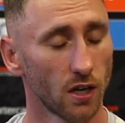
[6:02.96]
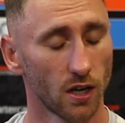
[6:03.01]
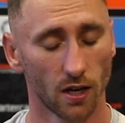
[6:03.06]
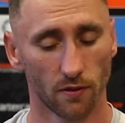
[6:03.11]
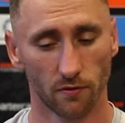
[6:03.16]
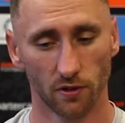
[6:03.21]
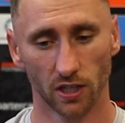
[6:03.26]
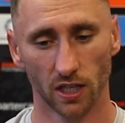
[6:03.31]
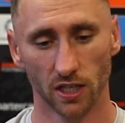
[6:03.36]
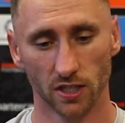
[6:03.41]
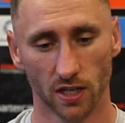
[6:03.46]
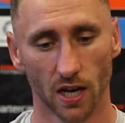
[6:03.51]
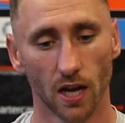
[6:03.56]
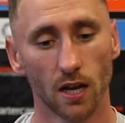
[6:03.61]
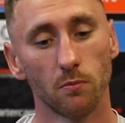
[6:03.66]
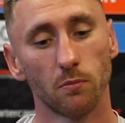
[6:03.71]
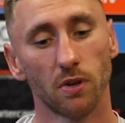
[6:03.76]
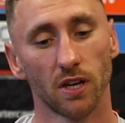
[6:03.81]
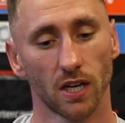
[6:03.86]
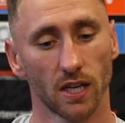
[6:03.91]
I think it's
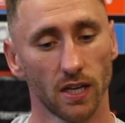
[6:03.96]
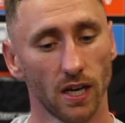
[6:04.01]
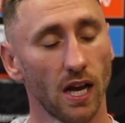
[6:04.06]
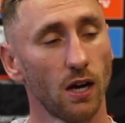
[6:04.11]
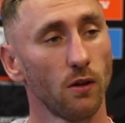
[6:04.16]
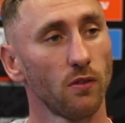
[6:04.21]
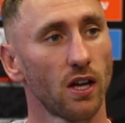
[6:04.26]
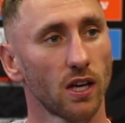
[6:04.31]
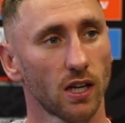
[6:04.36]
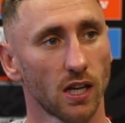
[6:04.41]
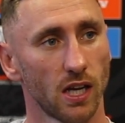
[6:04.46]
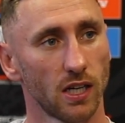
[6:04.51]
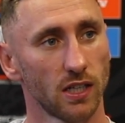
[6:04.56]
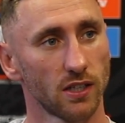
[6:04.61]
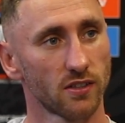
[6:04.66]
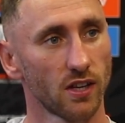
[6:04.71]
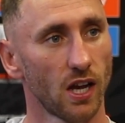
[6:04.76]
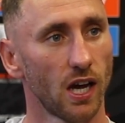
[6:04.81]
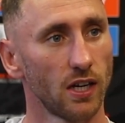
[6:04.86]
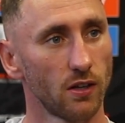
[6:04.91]
getting bigger now, that kind of
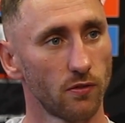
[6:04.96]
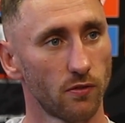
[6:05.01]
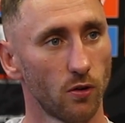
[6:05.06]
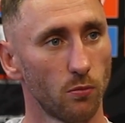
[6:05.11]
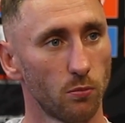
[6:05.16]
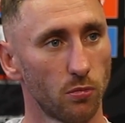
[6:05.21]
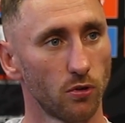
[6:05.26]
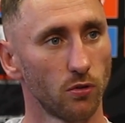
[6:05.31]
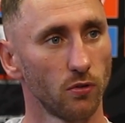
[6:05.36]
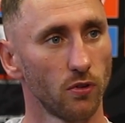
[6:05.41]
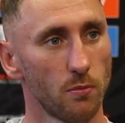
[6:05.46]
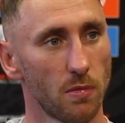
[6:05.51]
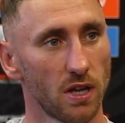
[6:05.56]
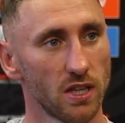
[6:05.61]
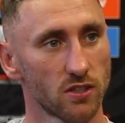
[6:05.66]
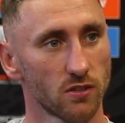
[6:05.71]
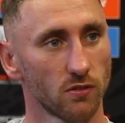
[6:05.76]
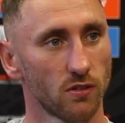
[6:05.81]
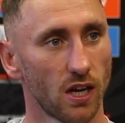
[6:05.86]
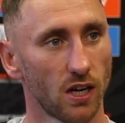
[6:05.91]
side of football, the
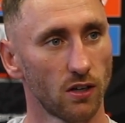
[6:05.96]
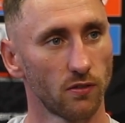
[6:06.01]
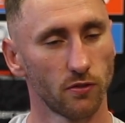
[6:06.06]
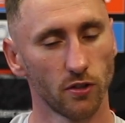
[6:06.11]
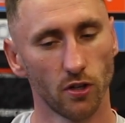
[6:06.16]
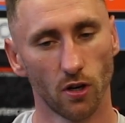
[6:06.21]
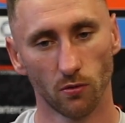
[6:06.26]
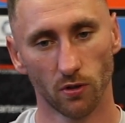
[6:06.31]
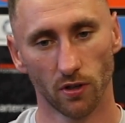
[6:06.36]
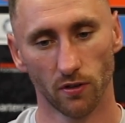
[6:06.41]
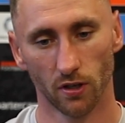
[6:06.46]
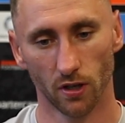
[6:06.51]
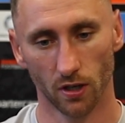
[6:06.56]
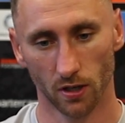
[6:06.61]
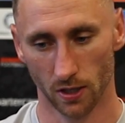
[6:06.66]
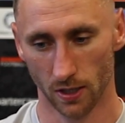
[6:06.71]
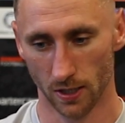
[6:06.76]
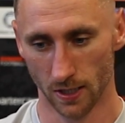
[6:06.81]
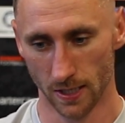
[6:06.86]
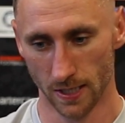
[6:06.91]
mental health.
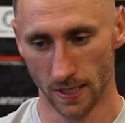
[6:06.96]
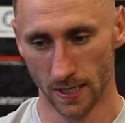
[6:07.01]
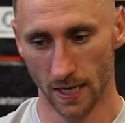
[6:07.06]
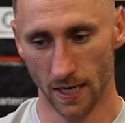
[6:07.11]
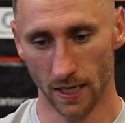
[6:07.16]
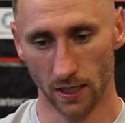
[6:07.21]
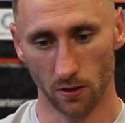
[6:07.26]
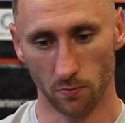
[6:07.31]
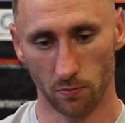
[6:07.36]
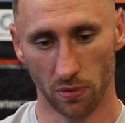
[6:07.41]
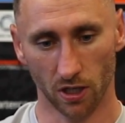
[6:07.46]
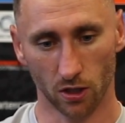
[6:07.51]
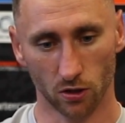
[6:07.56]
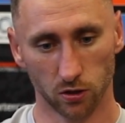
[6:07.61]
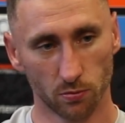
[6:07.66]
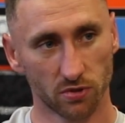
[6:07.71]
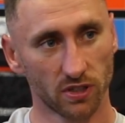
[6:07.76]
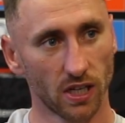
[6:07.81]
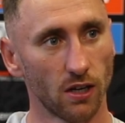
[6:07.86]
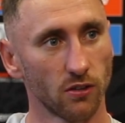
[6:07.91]
At your big
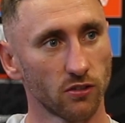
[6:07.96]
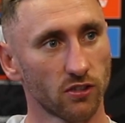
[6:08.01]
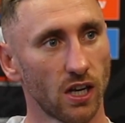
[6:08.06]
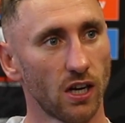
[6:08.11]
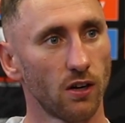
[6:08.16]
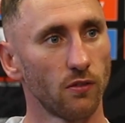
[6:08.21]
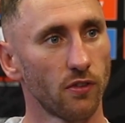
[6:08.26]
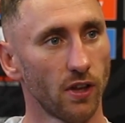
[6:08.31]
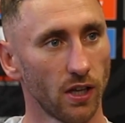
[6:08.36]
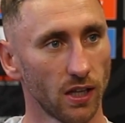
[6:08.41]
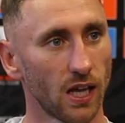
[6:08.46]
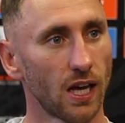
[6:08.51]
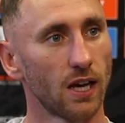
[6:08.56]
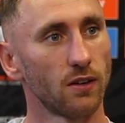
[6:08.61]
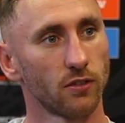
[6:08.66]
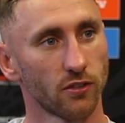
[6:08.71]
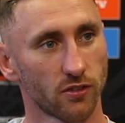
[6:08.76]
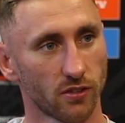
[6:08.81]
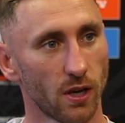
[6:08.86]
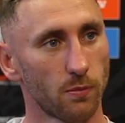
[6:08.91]
clubs down south, they'll
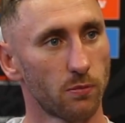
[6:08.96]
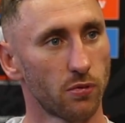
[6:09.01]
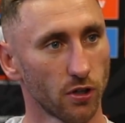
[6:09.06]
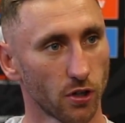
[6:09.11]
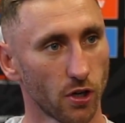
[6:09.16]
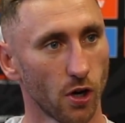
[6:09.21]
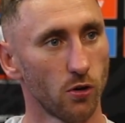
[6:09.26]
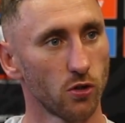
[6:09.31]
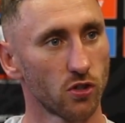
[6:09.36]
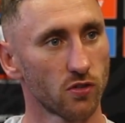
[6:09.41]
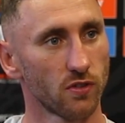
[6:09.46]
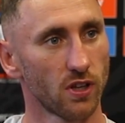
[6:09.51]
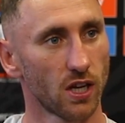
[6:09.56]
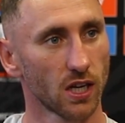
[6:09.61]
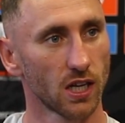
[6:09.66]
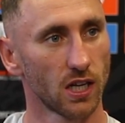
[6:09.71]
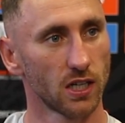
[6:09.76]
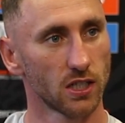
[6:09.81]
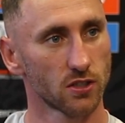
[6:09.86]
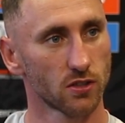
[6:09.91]
have a separate coach for that
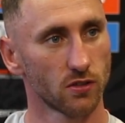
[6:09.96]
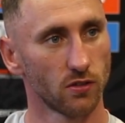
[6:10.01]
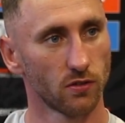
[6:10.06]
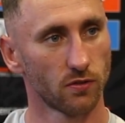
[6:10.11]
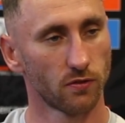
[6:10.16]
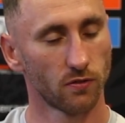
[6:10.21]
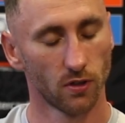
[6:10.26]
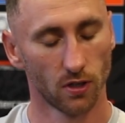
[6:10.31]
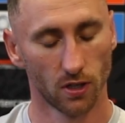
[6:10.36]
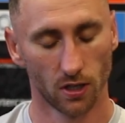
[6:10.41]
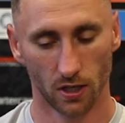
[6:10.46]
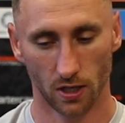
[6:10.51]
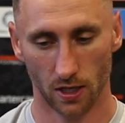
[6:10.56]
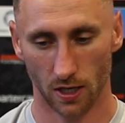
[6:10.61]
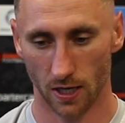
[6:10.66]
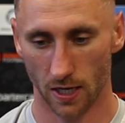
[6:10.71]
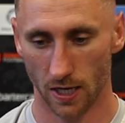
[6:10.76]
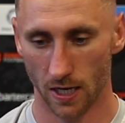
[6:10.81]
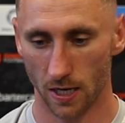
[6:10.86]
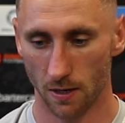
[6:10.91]
kind of stuff.
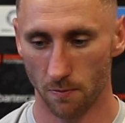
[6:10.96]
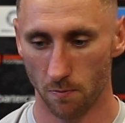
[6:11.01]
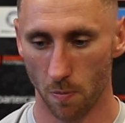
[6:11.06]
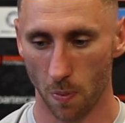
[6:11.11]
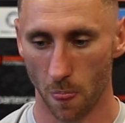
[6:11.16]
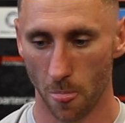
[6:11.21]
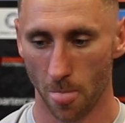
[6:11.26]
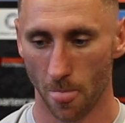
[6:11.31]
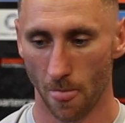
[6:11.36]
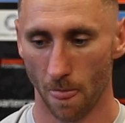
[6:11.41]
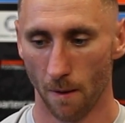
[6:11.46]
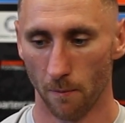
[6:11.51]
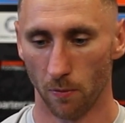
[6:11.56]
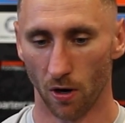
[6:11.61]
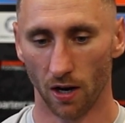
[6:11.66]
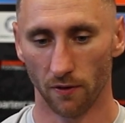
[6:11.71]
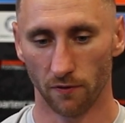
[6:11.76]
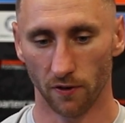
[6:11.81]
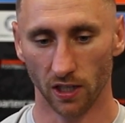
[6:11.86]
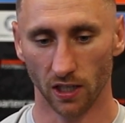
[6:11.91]

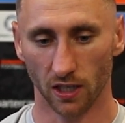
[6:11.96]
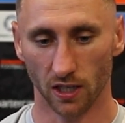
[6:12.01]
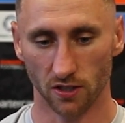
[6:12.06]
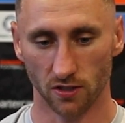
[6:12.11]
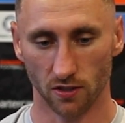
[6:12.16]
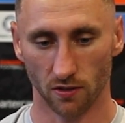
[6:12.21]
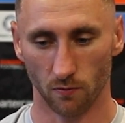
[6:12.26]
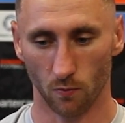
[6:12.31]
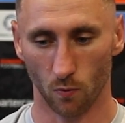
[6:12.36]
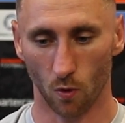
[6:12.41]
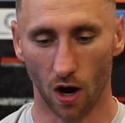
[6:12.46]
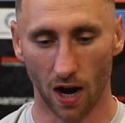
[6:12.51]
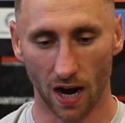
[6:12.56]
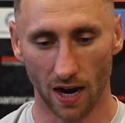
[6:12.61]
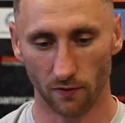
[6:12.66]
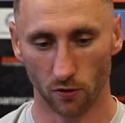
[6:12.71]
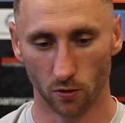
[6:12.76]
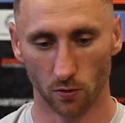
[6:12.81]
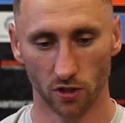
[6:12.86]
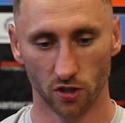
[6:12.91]
But I think what
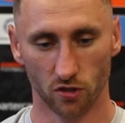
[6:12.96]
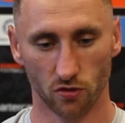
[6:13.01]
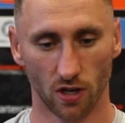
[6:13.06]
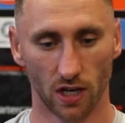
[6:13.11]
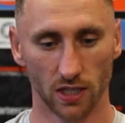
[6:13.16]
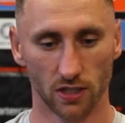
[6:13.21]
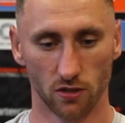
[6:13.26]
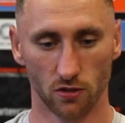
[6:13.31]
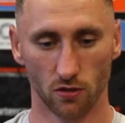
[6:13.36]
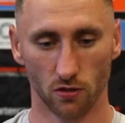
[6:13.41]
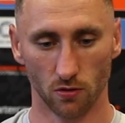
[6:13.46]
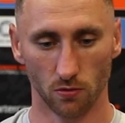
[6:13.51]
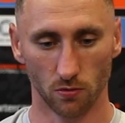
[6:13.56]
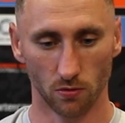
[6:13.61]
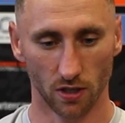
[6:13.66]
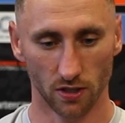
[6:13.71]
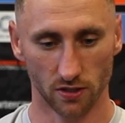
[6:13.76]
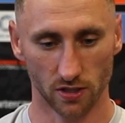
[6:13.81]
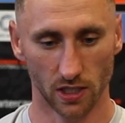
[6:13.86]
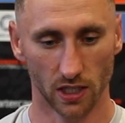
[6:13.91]
I've always tried to do
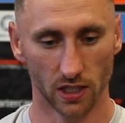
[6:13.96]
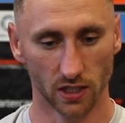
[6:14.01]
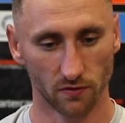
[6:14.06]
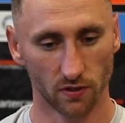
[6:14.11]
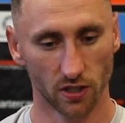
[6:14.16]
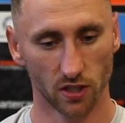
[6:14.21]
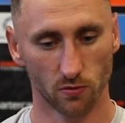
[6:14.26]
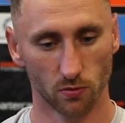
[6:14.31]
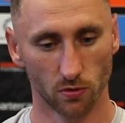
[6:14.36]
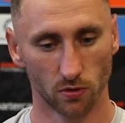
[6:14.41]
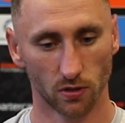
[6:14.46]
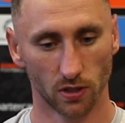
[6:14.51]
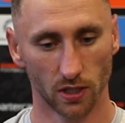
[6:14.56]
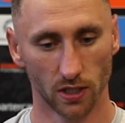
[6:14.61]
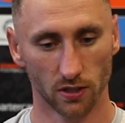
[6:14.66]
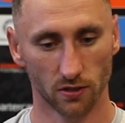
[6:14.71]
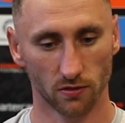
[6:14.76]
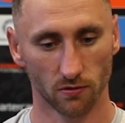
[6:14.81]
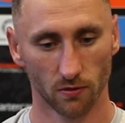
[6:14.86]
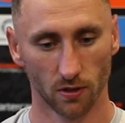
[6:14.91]
as an individual
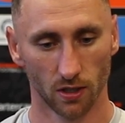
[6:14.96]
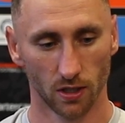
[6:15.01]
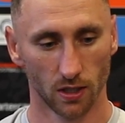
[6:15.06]
is